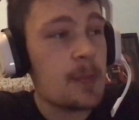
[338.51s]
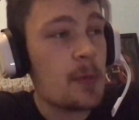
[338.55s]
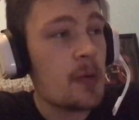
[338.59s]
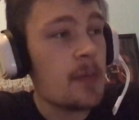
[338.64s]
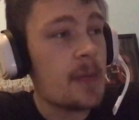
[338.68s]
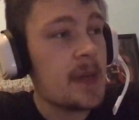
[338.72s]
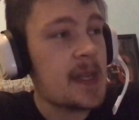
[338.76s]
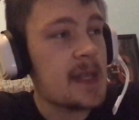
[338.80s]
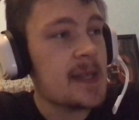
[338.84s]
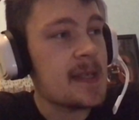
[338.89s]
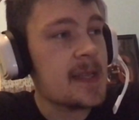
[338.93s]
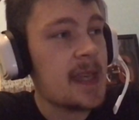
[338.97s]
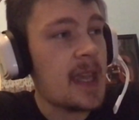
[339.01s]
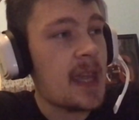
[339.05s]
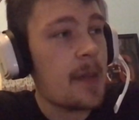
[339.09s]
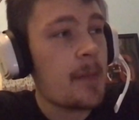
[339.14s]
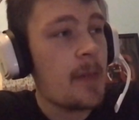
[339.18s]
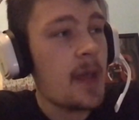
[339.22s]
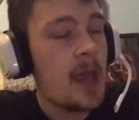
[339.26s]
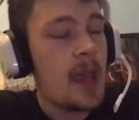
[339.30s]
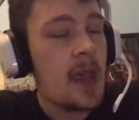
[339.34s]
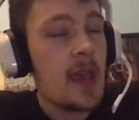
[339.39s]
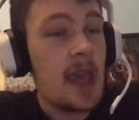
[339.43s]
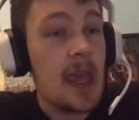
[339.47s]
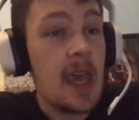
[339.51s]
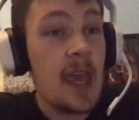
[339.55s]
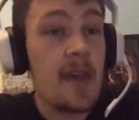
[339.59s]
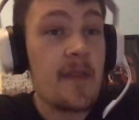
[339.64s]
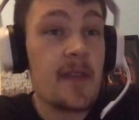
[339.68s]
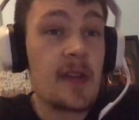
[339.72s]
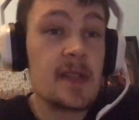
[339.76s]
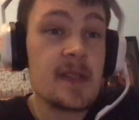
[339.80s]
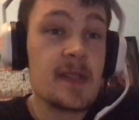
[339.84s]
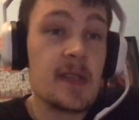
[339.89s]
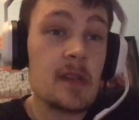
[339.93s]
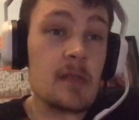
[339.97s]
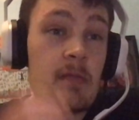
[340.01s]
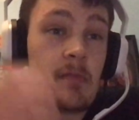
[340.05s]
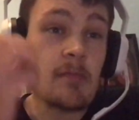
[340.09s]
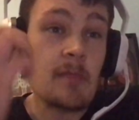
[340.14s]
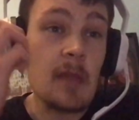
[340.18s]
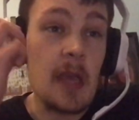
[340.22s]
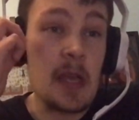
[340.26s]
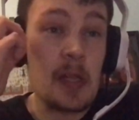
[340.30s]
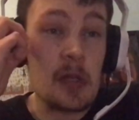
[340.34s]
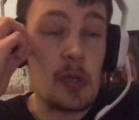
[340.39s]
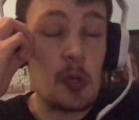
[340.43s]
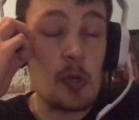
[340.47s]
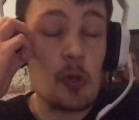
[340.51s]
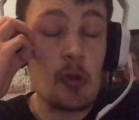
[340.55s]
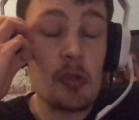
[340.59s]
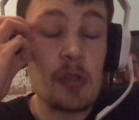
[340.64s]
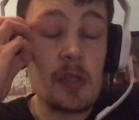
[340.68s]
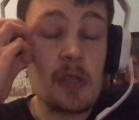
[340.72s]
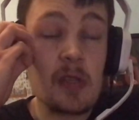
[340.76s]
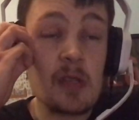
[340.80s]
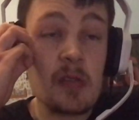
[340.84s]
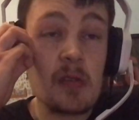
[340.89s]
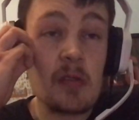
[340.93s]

moment in time. Everton, a good